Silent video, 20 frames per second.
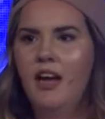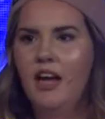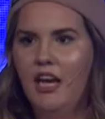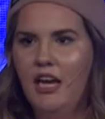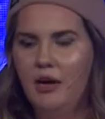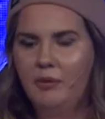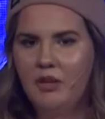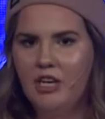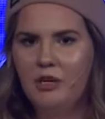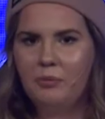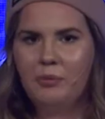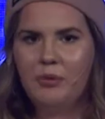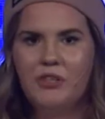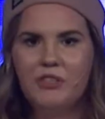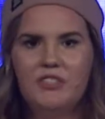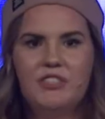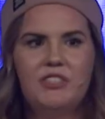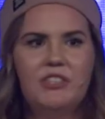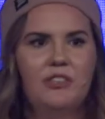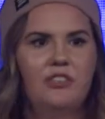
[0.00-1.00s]
and I'm going to
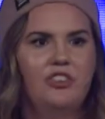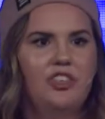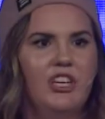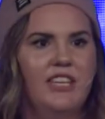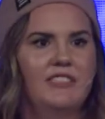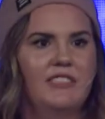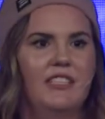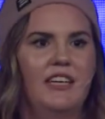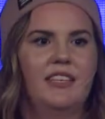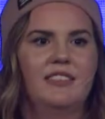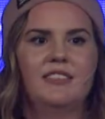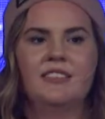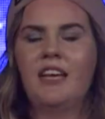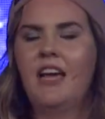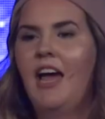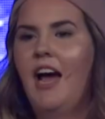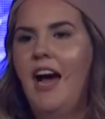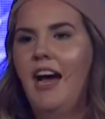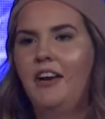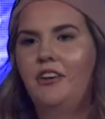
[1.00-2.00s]
pursue Jesus.
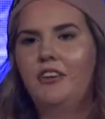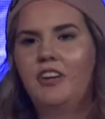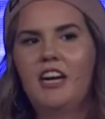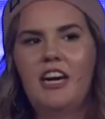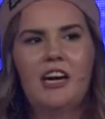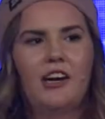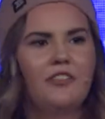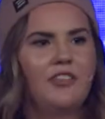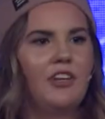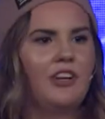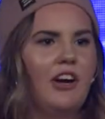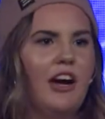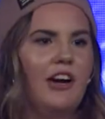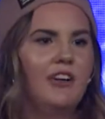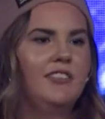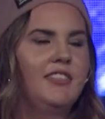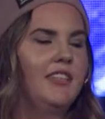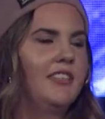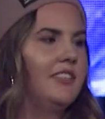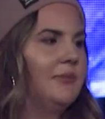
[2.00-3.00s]
I don't care if the
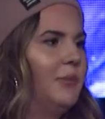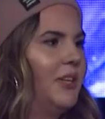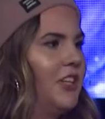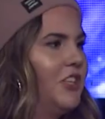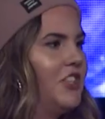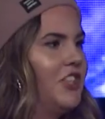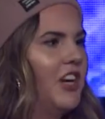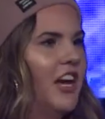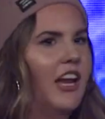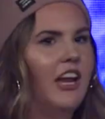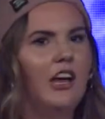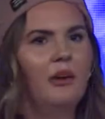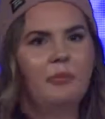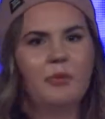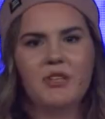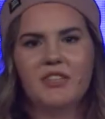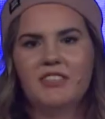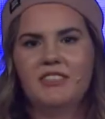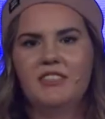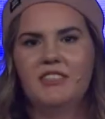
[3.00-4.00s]
crowd tells me to shut up
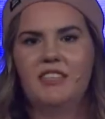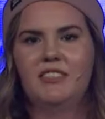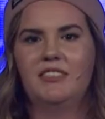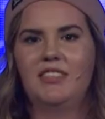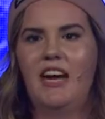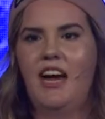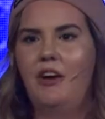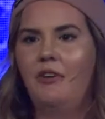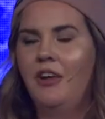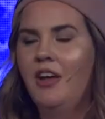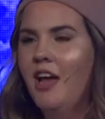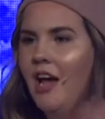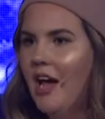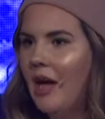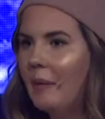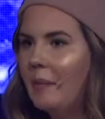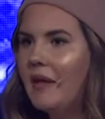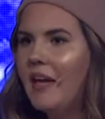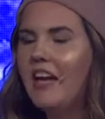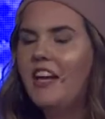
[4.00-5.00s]
or to sit down.
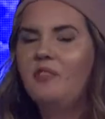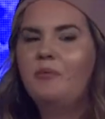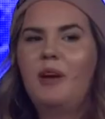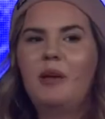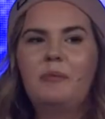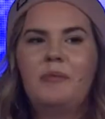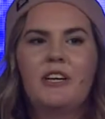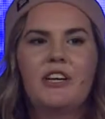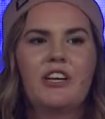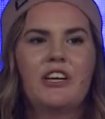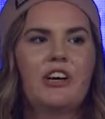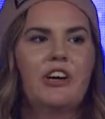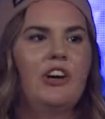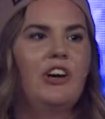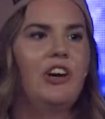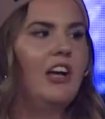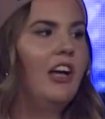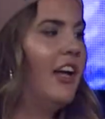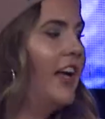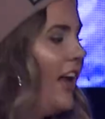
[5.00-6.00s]
I'm getting my miracle,